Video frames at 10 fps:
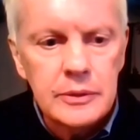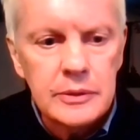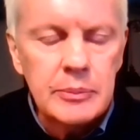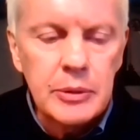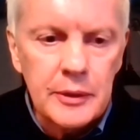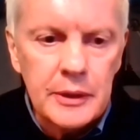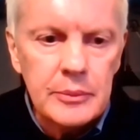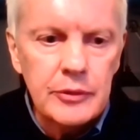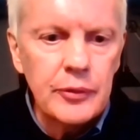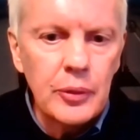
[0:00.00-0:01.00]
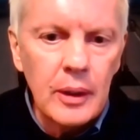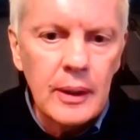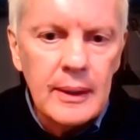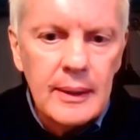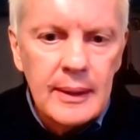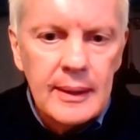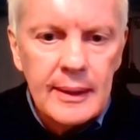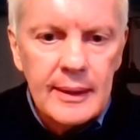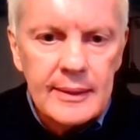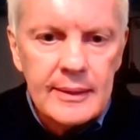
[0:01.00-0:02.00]
to deep learning before,
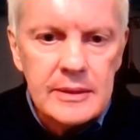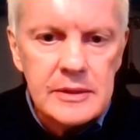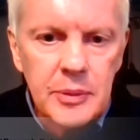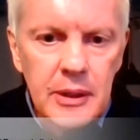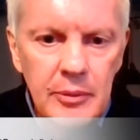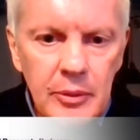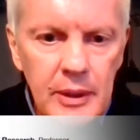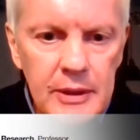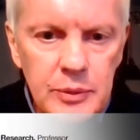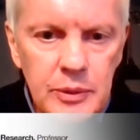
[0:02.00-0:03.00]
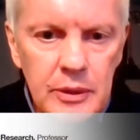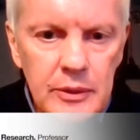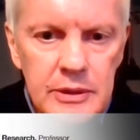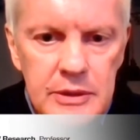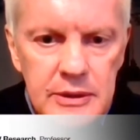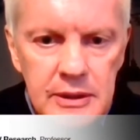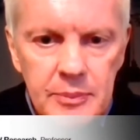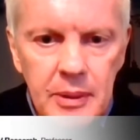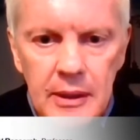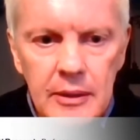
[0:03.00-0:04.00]
and it's become a buzzword which gets
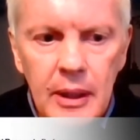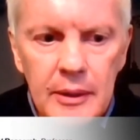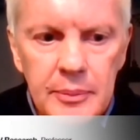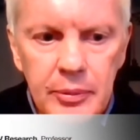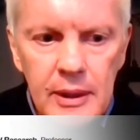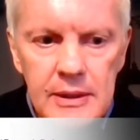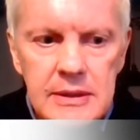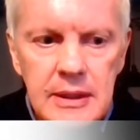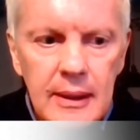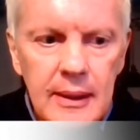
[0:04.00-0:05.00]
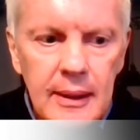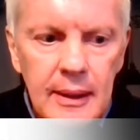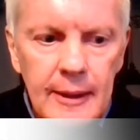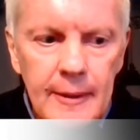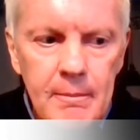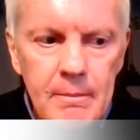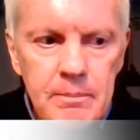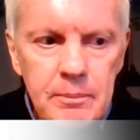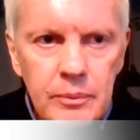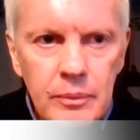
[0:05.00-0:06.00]
bandied about in the press.
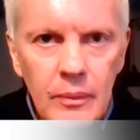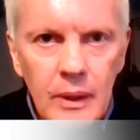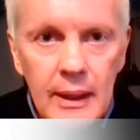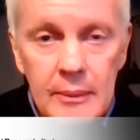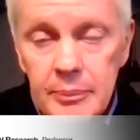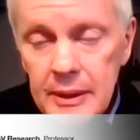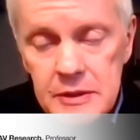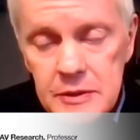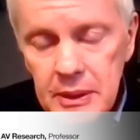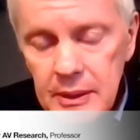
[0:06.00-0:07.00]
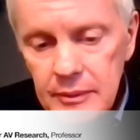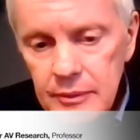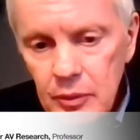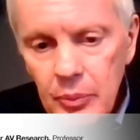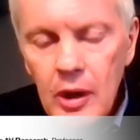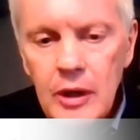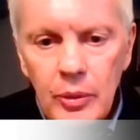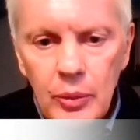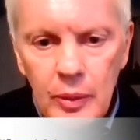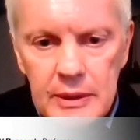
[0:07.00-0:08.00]
But it's been
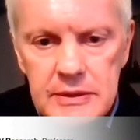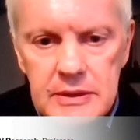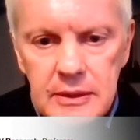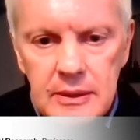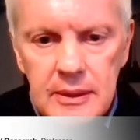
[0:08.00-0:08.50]
remarkable what it's